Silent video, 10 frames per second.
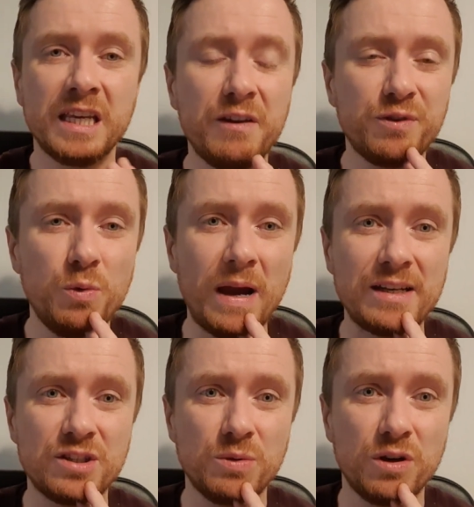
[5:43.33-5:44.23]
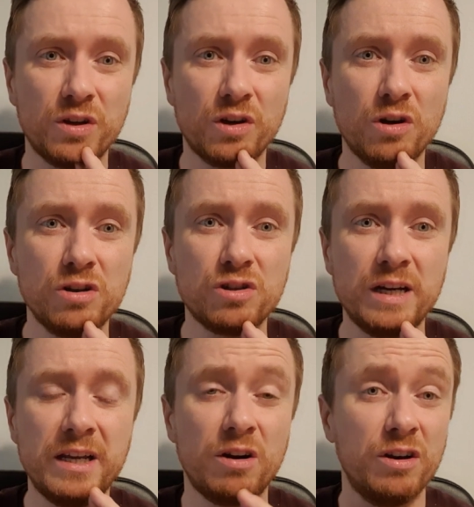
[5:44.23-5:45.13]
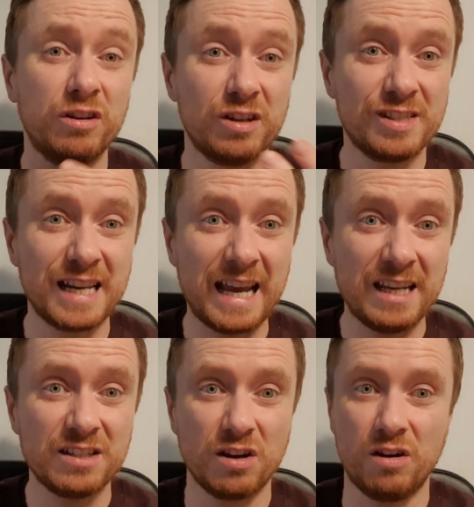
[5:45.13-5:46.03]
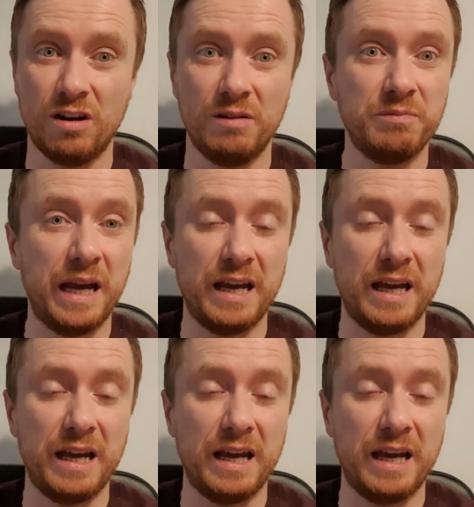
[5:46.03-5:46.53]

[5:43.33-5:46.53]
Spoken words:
If you went to another country or another state or